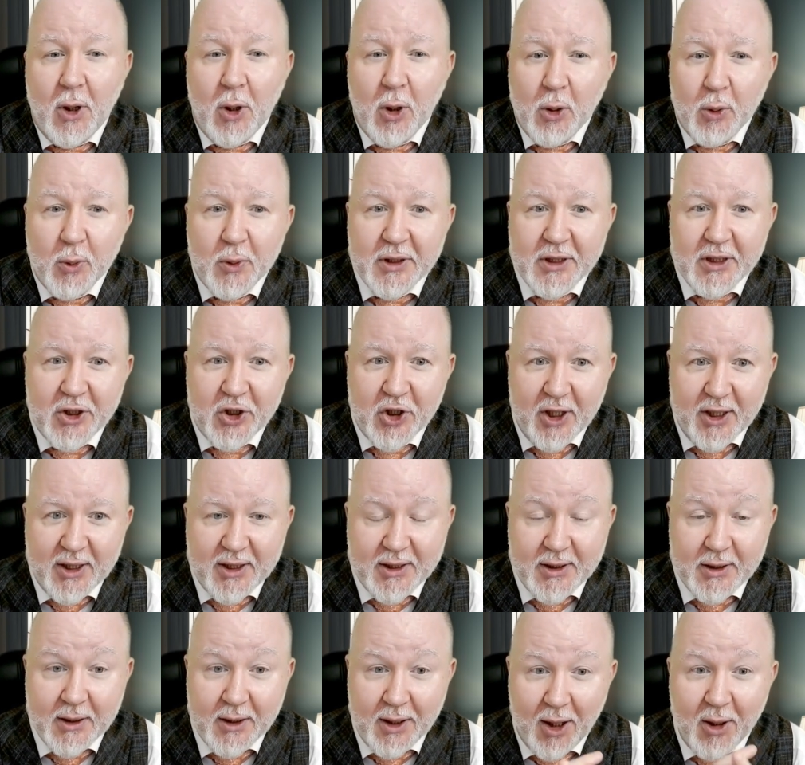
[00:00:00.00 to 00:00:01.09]
always a
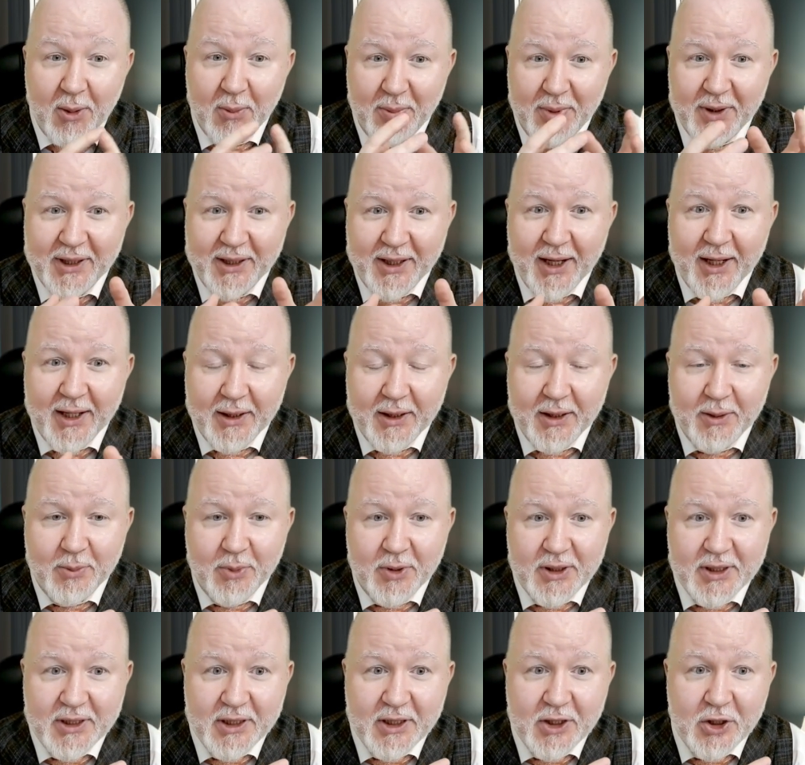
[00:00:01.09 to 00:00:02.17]
chance to complicate the
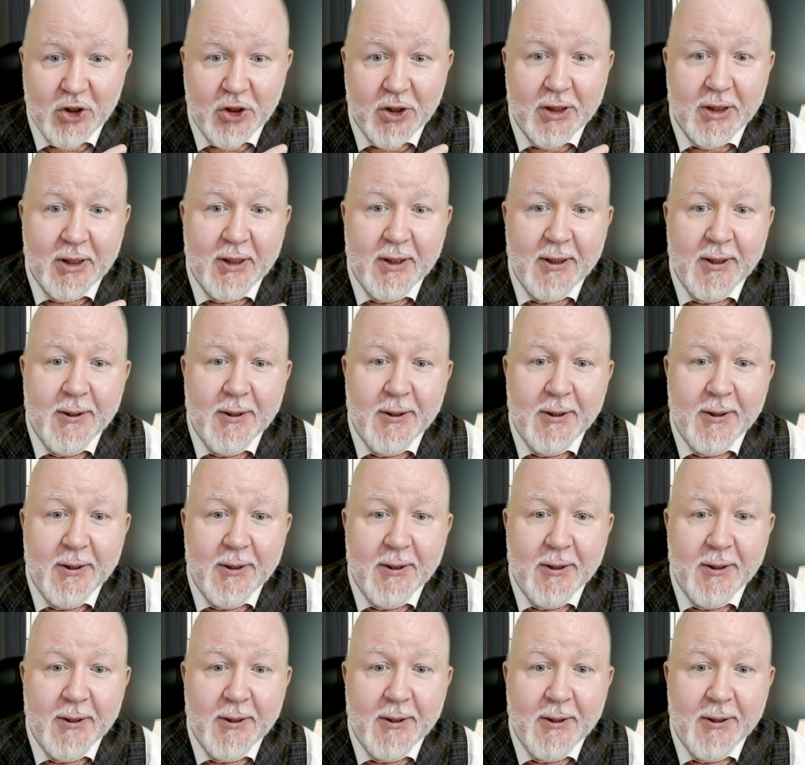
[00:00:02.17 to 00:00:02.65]
procedure,